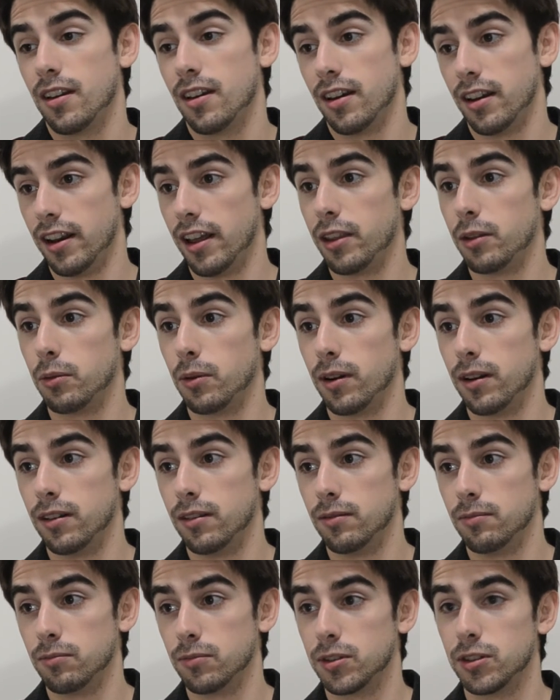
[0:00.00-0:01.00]
Another
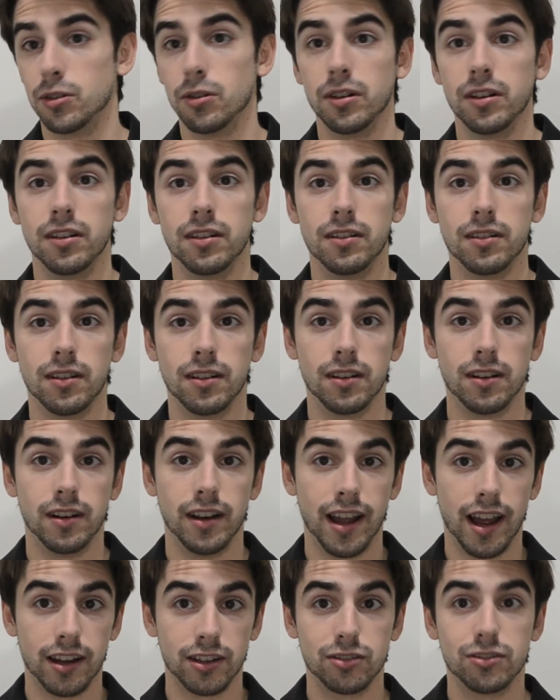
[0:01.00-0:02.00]
one joined an
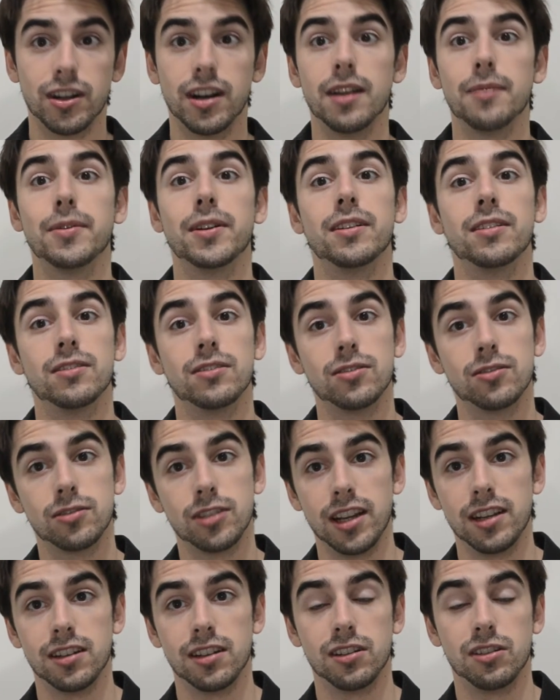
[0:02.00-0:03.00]
ashram and
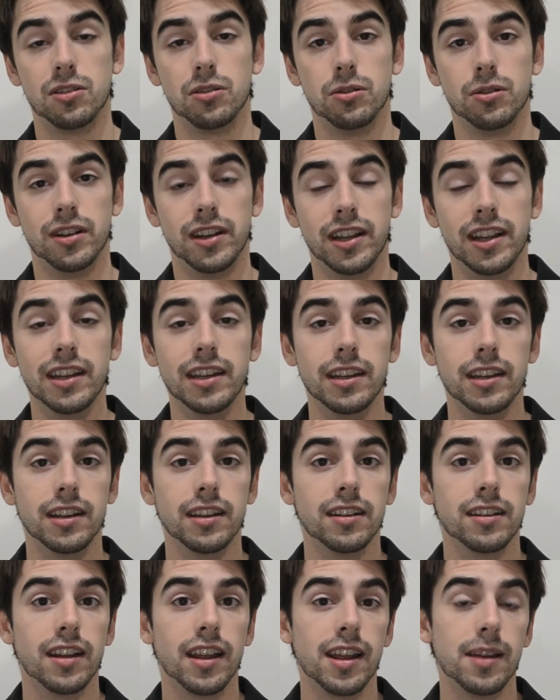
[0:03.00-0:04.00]
changed it to an
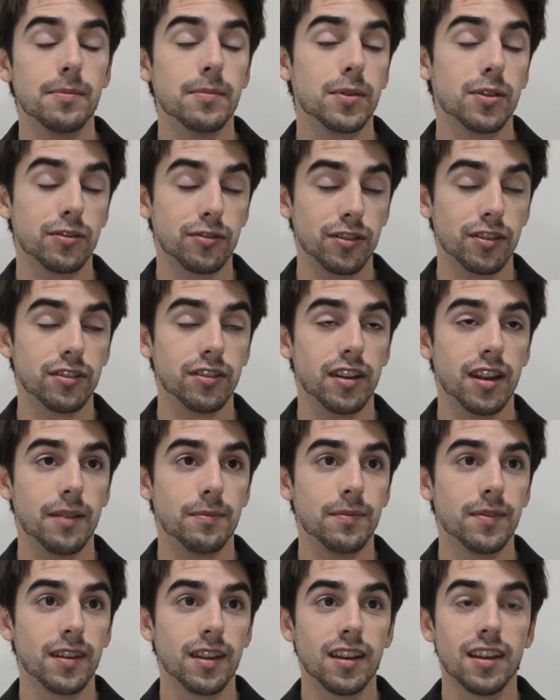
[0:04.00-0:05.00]
Indian name, her first name.